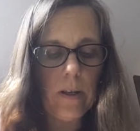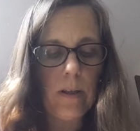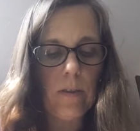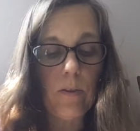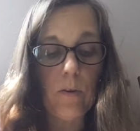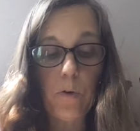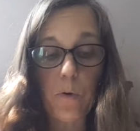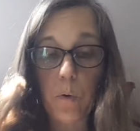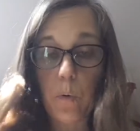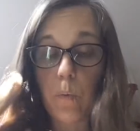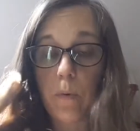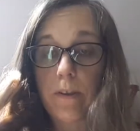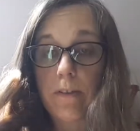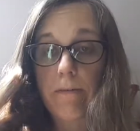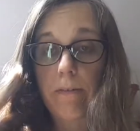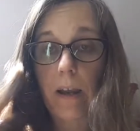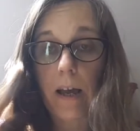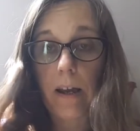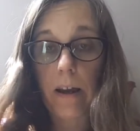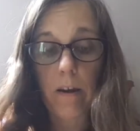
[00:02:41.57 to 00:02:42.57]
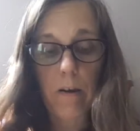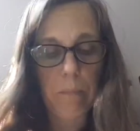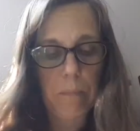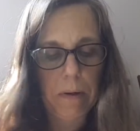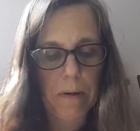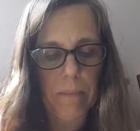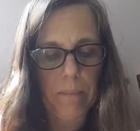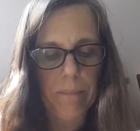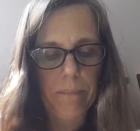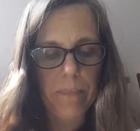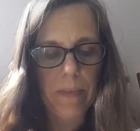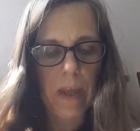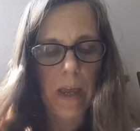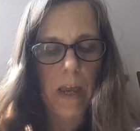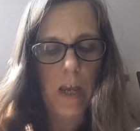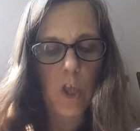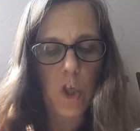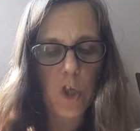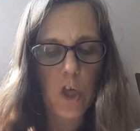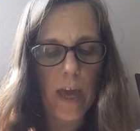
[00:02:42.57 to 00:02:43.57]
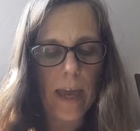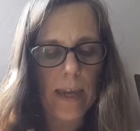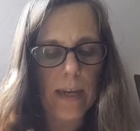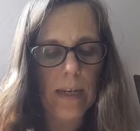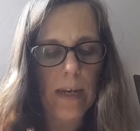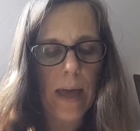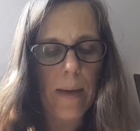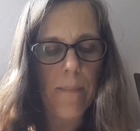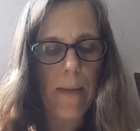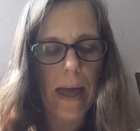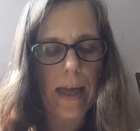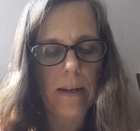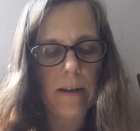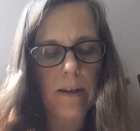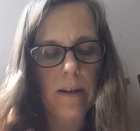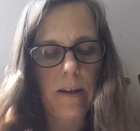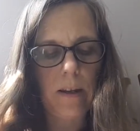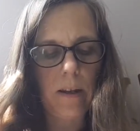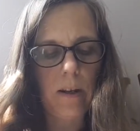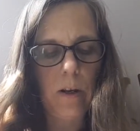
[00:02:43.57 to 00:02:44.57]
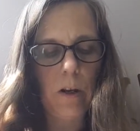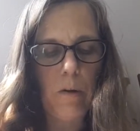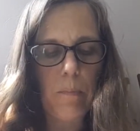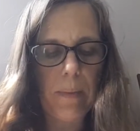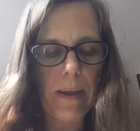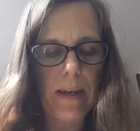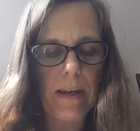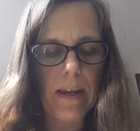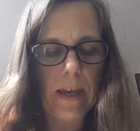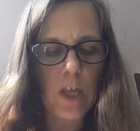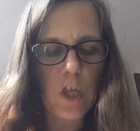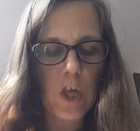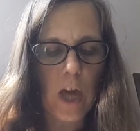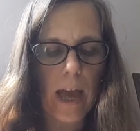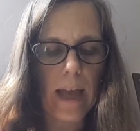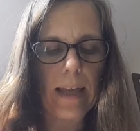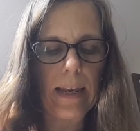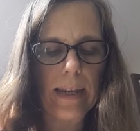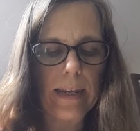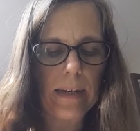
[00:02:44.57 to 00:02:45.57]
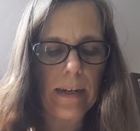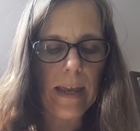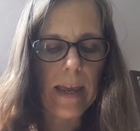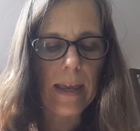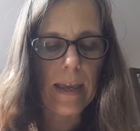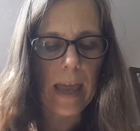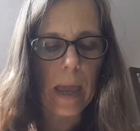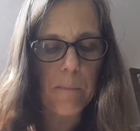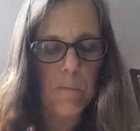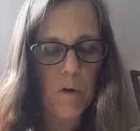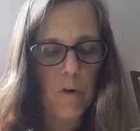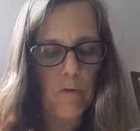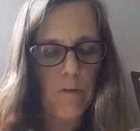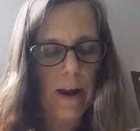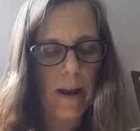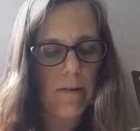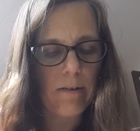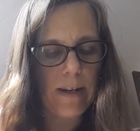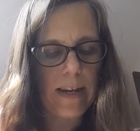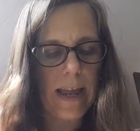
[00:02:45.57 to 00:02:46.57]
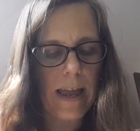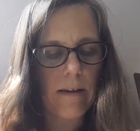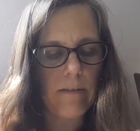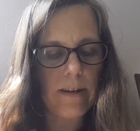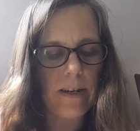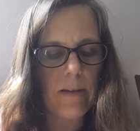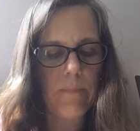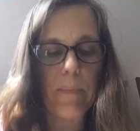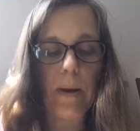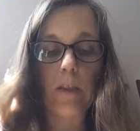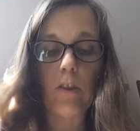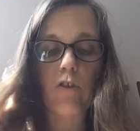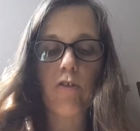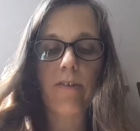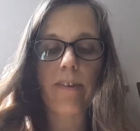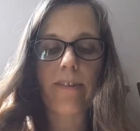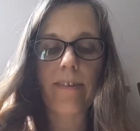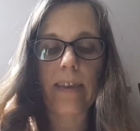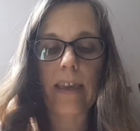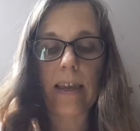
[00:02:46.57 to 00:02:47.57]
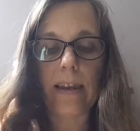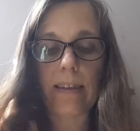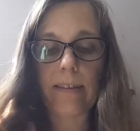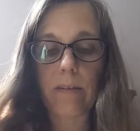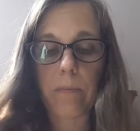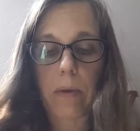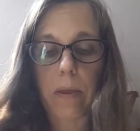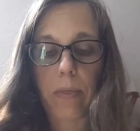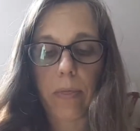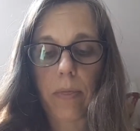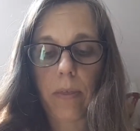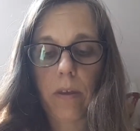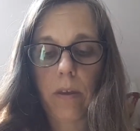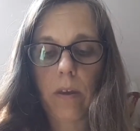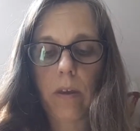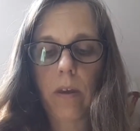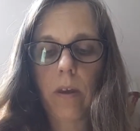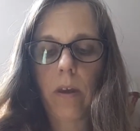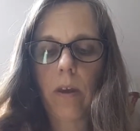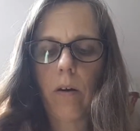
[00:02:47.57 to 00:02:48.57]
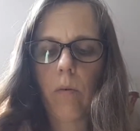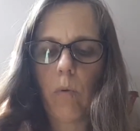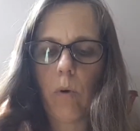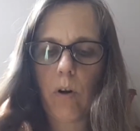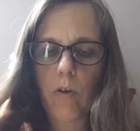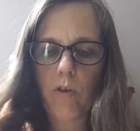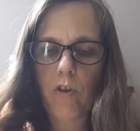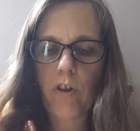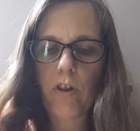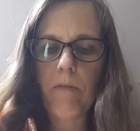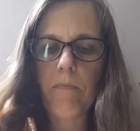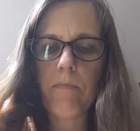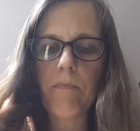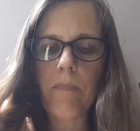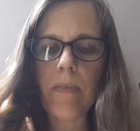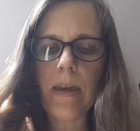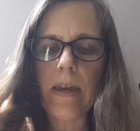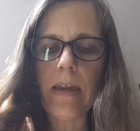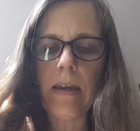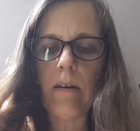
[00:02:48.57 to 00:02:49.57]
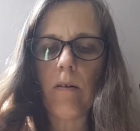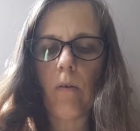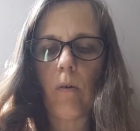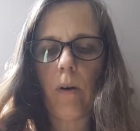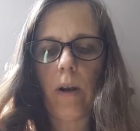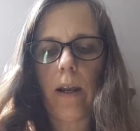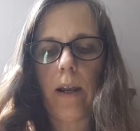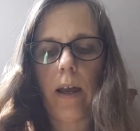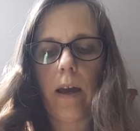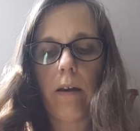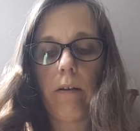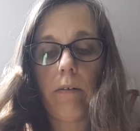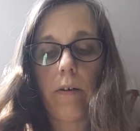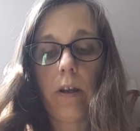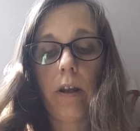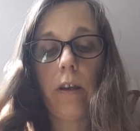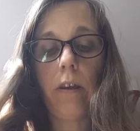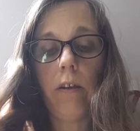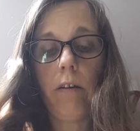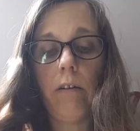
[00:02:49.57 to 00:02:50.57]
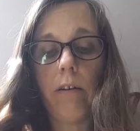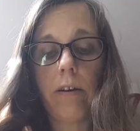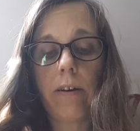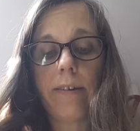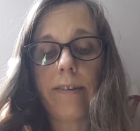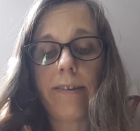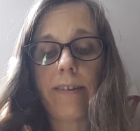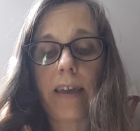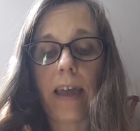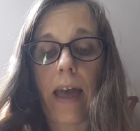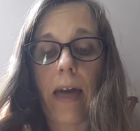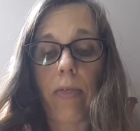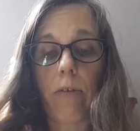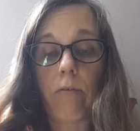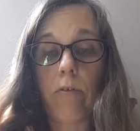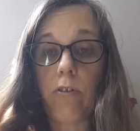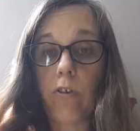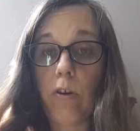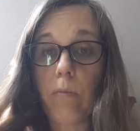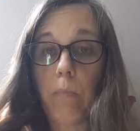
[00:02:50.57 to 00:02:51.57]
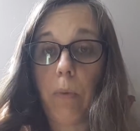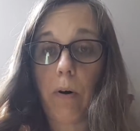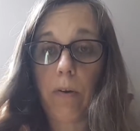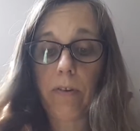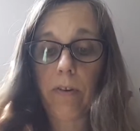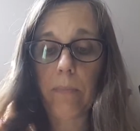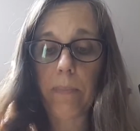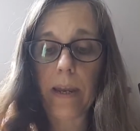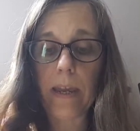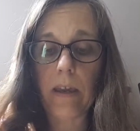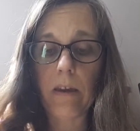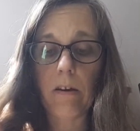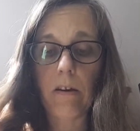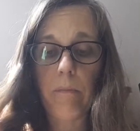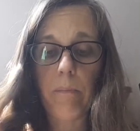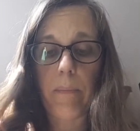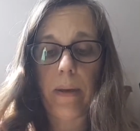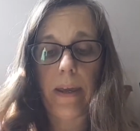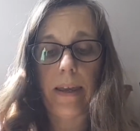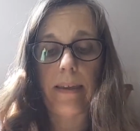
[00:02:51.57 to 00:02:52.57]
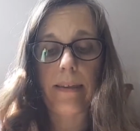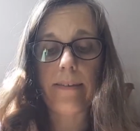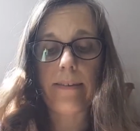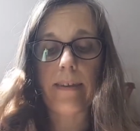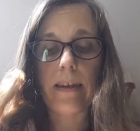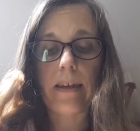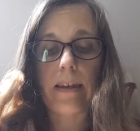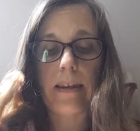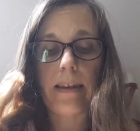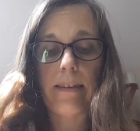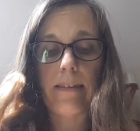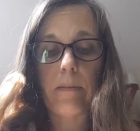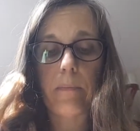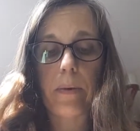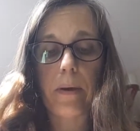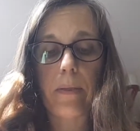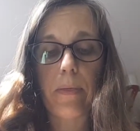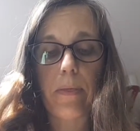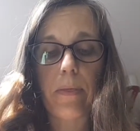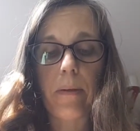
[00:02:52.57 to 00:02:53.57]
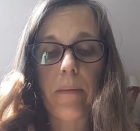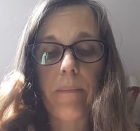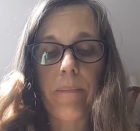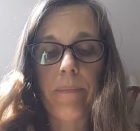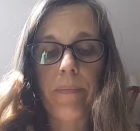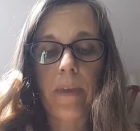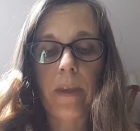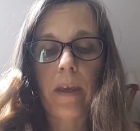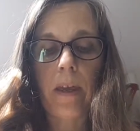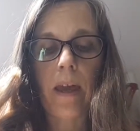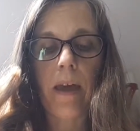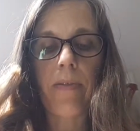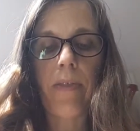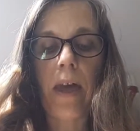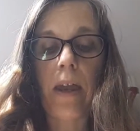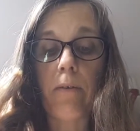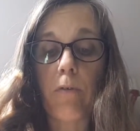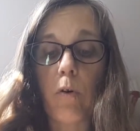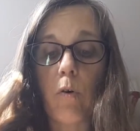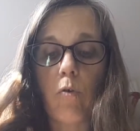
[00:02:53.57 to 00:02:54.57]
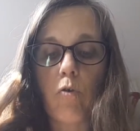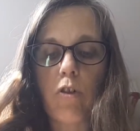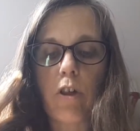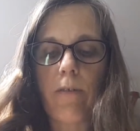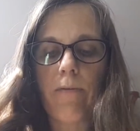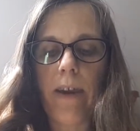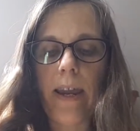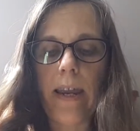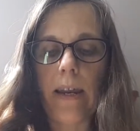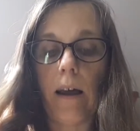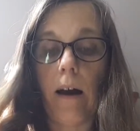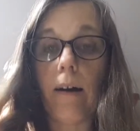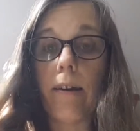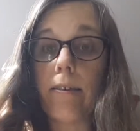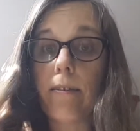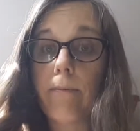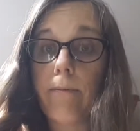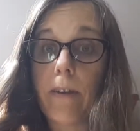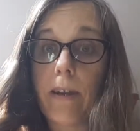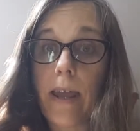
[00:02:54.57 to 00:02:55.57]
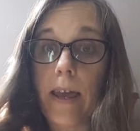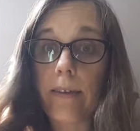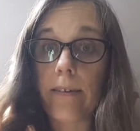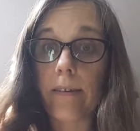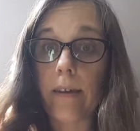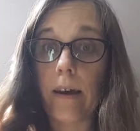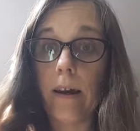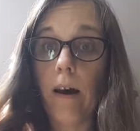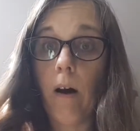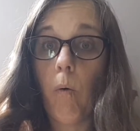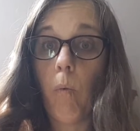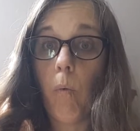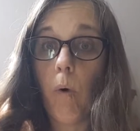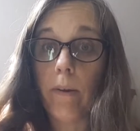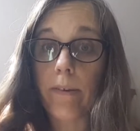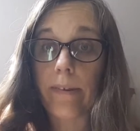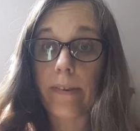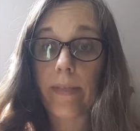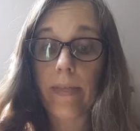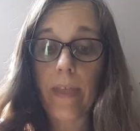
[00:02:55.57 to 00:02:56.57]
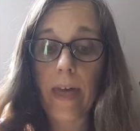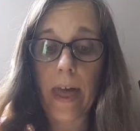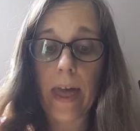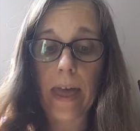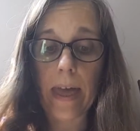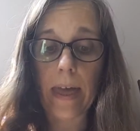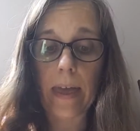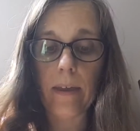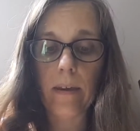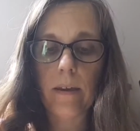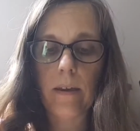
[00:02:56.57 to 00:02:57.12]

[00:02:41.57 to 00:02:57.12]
The door was flung open, and Jane, Amanda, Lupin, and Jacqueline came crowding out in a bunch to see Elizabeth. What do you mean all alone? You look as together as you possibly could be, said Elizabeth. And then, of course, she realised Vanessa wasn't there.